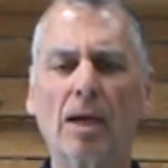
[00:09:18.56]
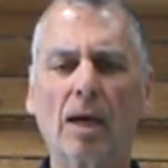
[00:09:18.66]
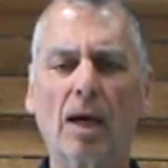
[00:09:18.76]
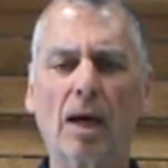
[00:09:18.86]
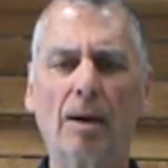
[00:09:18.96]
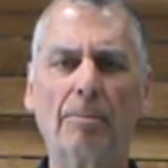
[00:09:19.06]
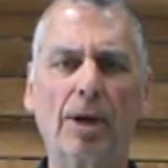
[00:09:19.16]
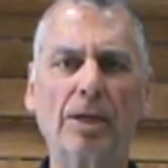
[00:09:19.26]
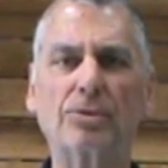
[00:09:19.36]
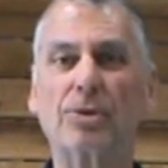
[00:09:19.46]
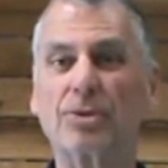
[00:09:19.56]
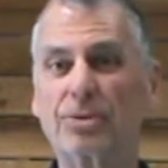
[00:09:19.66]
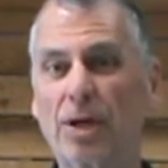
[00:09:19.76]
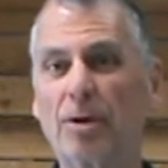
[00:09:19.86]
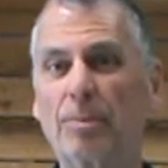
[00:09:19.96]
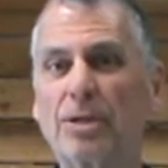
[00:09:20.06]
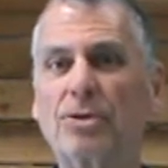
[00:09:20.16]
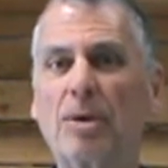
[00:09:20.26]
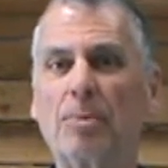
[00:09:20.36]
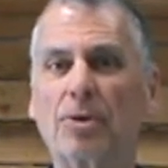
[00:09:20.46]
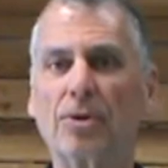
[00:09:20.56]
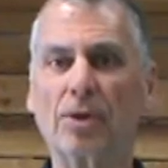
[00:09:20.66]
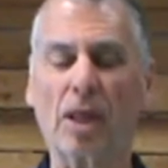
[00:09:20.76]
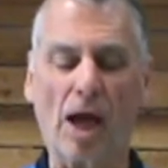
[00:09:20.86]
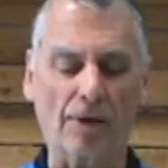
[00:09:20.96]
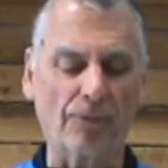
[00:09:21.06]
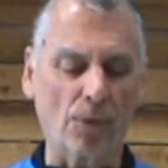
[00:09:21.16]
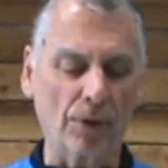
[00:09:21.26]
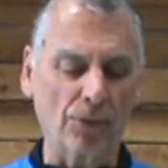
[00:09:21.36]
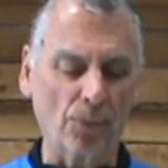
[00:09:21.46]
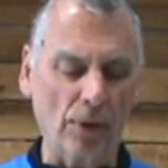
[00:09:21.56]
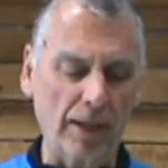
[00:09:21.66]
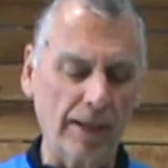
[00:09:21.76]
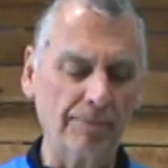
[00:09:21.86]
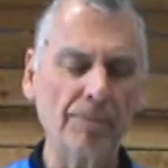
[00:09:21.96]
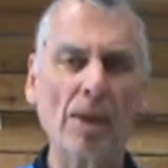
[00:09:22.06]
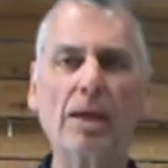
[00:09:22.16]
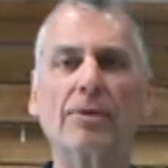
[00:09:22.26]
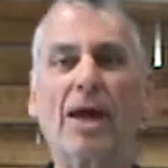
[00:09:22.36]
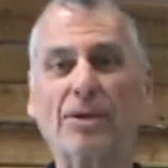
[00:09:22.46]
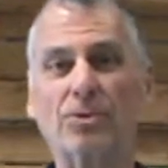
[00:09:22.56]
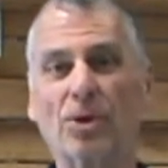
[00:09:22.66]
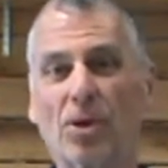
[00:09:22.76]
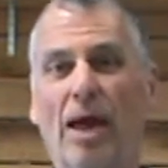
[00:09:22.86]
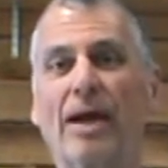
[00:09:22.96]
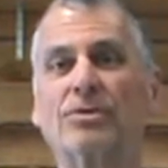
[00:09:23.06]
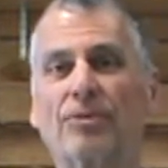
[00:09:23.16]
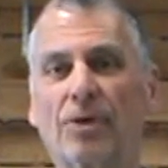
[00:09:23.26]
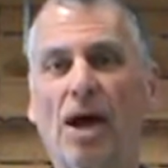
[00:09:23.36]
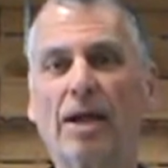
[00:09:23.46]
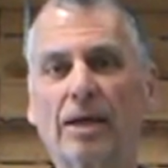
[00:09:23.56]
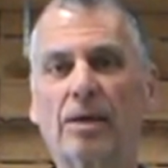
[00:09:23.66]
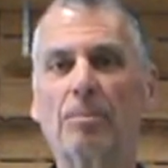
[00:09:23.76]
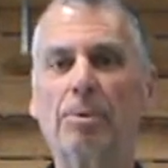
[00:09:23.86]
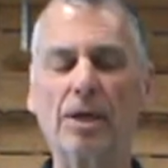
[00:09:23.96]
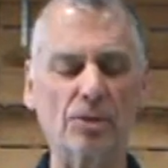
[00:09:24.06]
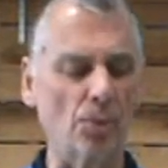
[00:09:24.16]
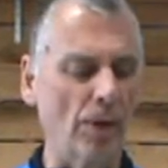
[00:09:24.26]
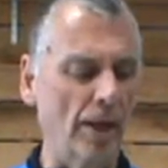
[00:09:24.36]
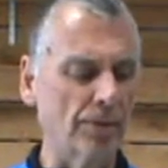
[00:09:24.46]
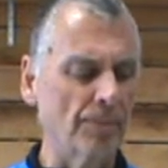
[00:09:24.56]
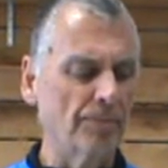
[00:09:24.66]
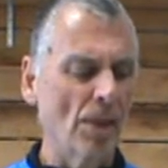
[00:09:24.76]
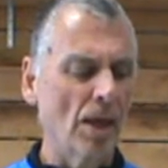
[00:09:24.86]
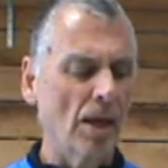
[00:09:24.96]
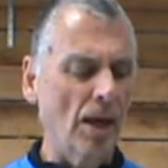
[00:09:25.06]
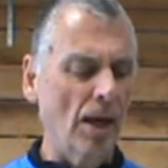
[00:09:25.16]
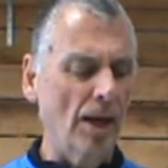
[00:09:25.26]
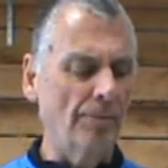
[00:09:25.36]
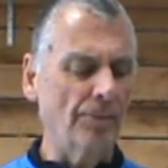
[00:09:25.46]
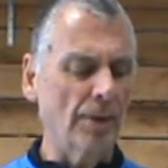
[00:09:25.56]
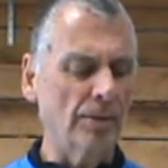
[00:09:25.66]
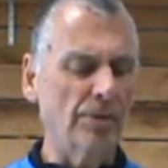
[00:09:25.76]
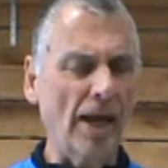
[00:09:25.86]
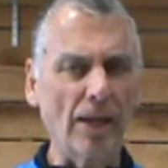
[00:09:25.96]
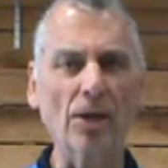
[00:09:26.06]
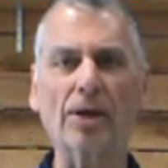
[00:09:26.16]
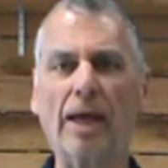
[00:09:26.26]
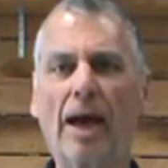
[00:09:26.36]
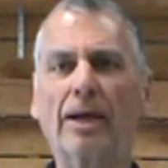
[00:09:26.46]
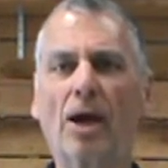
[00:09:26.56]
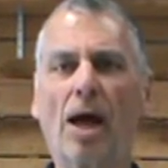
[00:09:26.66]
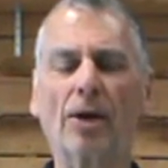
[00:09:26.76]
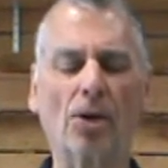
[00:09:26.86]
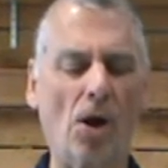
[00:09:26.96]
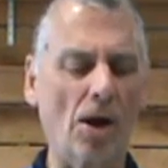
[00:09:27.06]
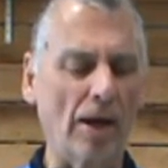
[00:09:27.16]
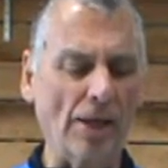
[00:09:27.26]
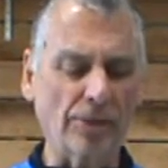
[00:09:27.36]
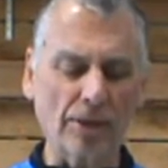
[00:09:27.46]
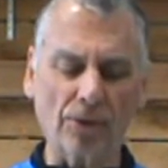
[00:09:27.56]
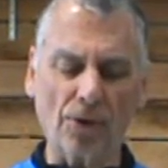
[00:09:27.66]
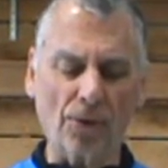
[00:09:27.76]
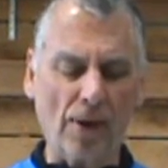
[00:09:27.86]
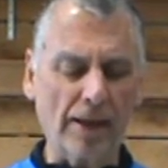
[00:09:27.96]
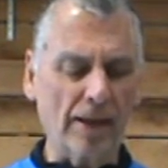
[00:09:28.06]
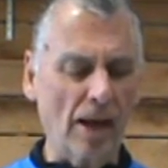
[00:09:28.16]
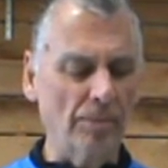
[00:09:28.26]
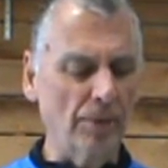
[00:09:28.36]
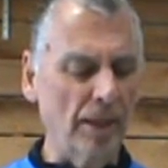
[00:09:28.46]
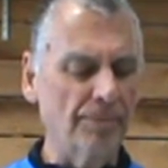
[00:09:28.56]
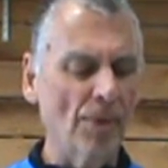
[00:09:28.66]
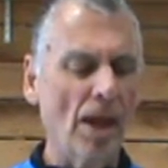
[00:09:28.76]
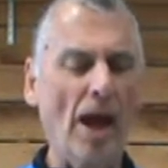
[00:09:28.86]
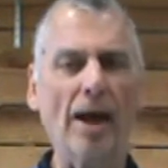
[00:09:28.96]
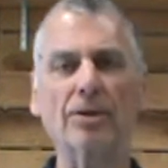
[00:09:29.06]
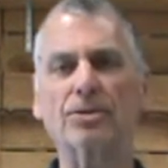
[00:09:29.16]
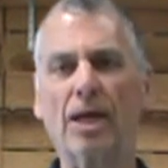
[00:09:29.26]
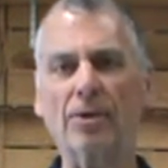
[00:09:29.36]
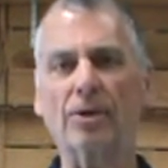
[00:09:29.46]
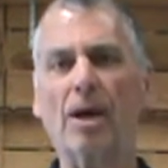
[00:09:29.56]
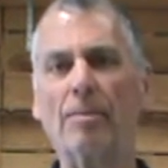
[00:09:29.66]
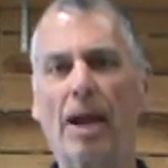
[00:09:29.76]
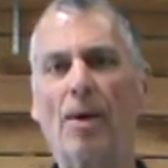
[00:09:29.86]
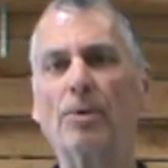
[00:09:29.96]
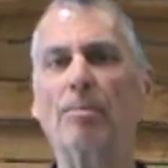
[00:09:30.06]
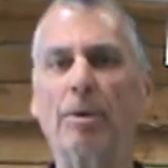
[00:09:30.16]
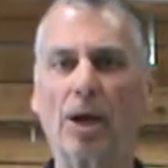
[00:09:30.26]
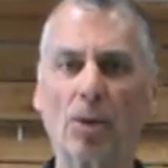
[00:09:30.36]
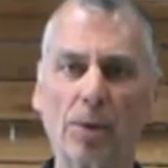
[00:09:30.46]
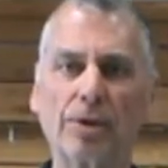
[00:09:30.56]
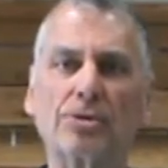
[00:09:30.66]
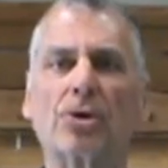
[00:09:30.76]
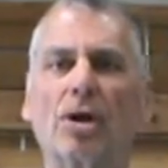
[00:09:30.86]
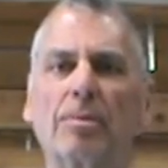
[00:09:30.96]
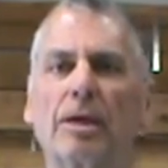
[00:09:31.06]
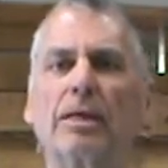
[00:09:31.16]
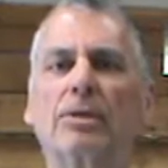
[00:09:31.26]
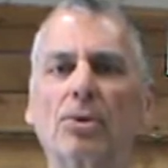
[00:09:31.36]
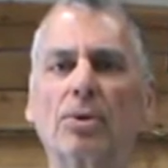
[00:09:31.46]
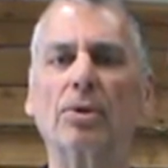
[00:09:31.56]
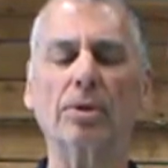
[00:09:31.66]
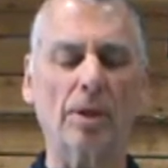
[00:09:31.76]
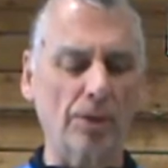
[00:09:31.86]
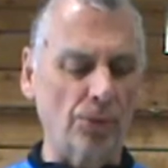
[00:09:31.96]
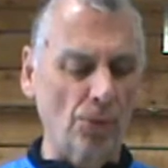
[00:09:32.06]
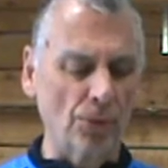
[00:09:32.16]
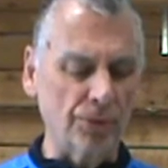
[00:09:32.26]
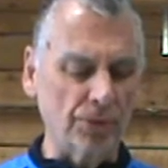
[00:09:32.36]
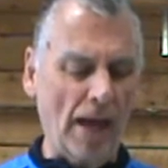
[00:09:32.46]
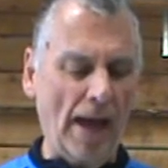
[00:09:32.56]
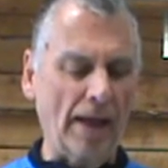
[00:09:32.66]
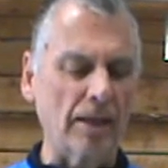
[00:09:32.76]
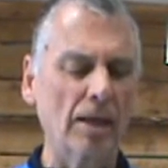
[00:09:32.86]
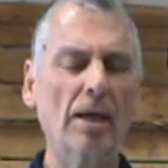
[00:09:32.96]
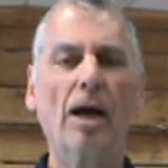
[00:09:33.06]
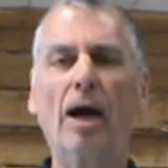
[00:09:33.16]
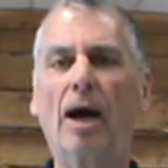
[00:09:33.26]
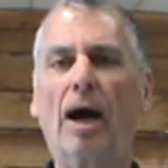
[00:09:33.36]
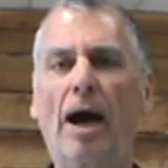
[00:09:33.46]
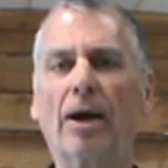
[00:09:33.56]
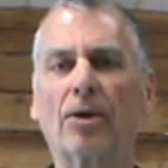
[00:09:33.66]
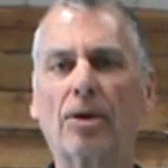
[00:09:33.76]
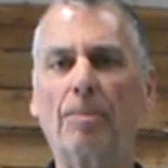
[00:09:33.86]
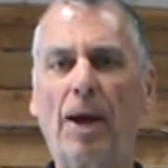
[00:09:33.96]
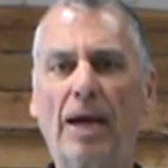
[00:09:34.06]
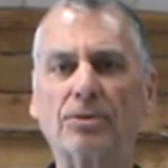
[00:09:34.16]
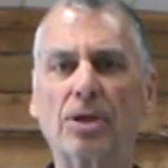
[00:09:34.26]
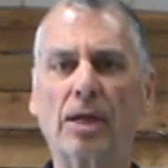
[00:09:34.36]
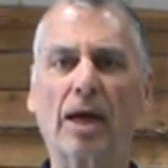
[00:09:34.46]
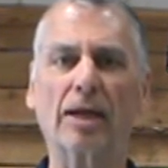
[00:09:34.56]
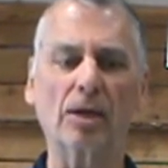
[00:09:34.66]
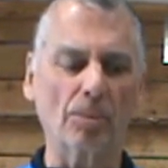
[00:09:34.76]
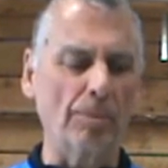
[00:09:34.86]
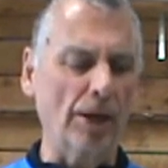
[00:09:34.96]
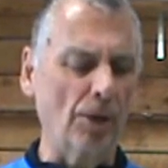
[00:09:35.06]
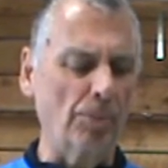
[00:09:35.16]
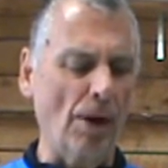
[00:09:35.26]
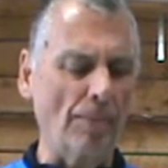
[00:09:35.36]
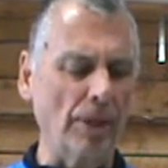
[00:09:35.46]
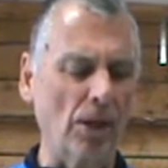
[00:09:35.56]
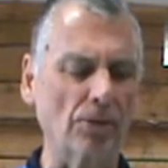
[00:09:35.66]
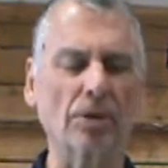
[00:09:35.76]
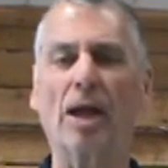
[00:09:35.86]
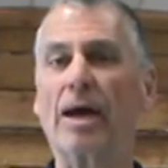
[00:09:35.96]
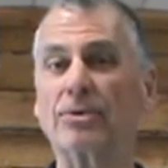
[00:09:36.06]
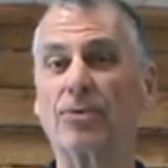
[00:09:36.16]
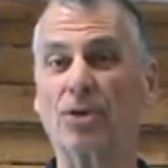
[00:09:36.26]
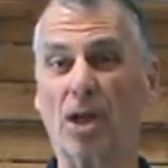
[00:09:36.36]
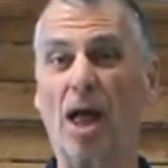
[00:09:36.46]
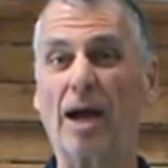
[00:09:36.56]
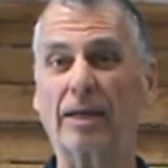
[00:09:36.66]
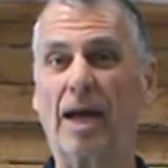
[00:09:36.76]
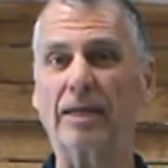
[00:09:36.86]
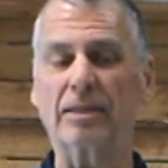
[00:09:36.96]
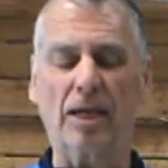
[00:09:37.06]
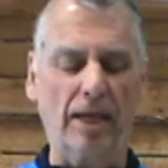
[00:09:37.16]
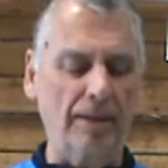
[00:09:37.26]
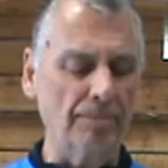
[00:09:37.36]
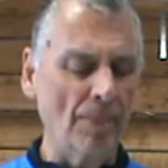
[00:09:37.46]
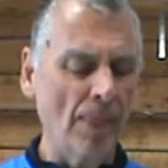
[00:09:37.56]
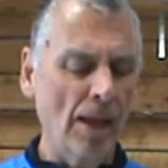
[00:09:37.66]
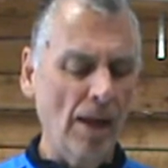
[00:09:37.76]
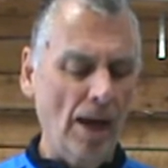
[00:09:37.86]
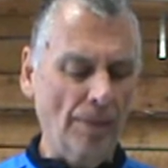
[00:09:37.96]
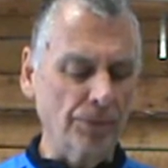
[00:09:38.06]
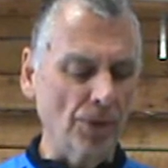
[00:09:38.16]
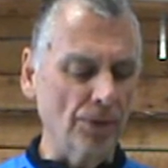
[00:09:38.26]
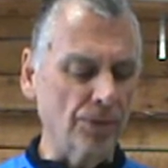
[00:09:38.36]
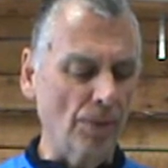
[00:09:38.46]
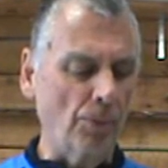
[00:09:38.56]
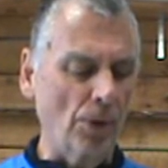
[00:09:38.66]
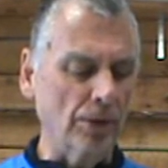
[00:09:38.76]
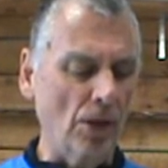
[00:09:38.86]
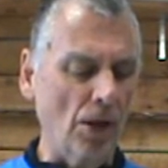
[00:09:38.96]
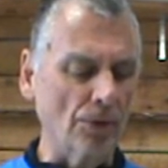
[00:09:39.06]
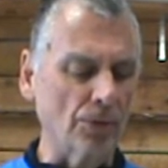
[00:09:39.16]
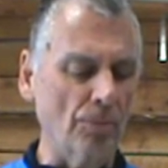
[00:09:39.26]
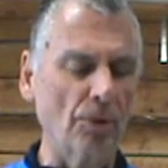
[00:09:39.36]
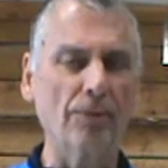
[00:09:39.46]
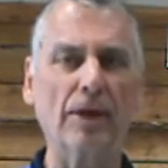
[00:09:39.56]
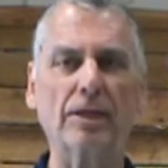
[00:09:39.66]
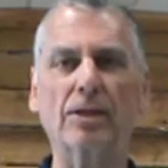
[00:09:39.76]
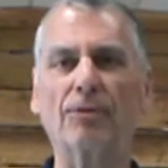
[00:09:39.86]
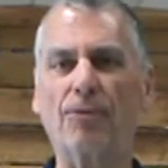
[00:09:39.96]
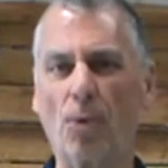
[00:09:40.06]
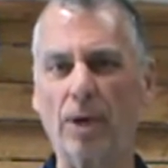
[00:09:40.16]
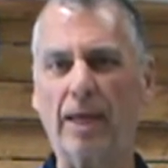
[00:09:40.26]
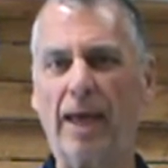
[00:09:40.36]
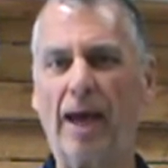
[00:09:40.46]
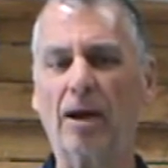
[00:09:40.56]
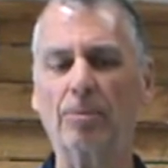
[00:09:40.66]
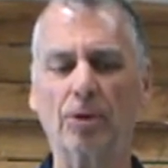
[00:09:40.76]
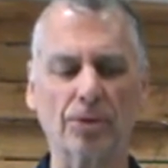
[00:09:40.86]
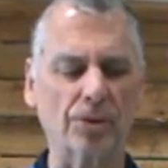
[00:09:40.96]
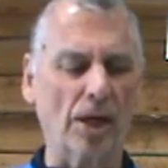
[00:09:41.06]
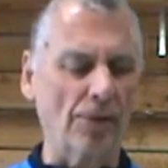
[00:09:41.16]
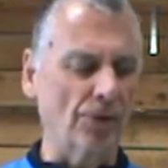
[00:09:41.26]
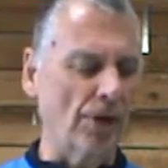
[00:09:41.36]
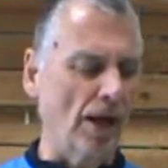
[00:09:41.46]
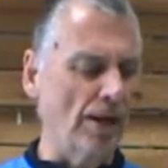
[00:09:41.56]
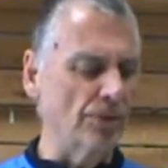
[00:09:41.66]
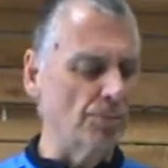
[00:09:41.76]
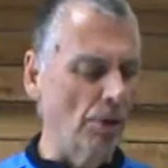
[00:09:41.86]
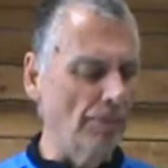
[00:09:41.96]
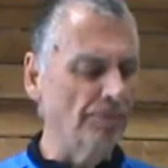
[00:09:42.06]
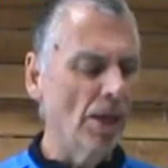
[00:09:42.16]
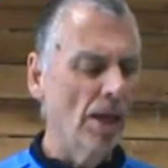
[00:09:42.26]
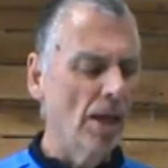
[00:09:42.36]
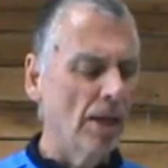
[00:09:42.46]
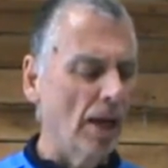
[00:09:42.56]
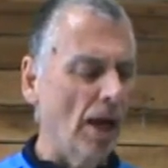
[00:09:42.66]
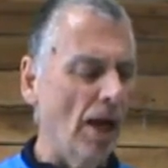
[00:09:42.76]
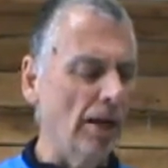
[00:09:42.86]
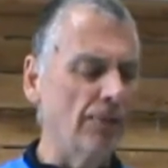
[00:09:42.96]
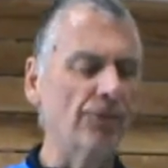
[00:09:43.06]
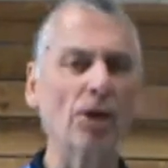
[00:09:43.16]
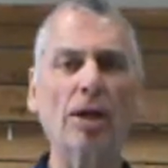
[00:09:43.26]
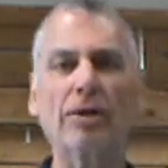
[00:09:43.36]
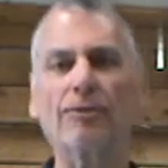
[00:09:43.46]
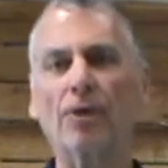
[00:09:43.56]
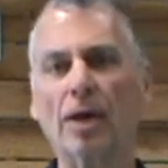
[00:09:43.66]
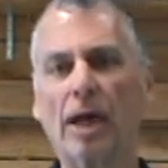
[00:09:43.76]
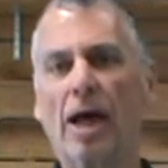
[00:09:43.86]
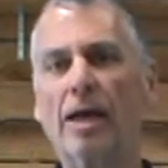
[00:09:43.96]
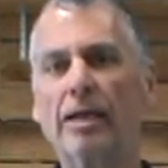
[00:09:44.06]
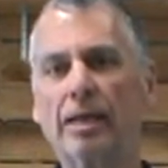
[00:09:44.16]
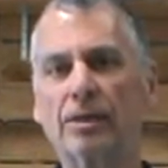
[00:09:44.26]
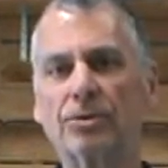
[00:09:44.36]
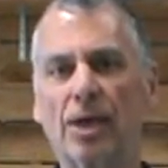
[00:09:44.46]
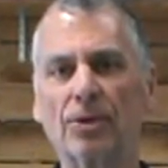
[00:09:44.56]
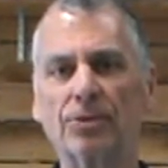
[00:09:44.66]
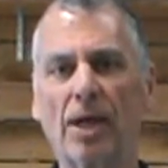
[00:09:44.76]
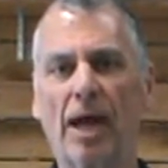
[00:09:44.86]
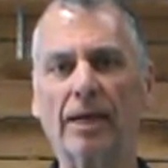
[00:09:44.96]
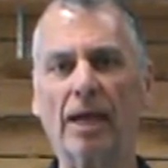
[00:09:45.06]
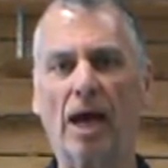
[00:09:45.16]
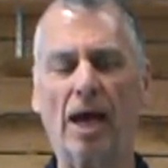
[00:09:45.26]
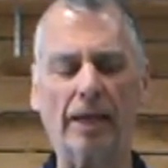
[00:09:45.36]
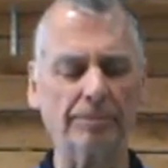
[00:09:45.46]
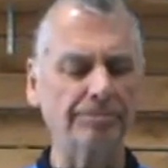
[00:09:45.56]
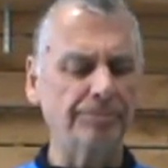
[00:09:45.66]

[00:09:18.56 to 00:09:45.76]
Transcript: but it's considerably cheaper than the Glock 43. That's the class of gun it competes with. Take a look at it, Honor Guard. I think they're a great company. I understand they're coming out with a bigger one that's going to be a dual stack, higher capacity gun, a little bigger, probably along the lines of the Glock 19. I'm sure at some point they'll also move into the 40 calibers and other guns, but if you're looking for a gun in a single stack 9,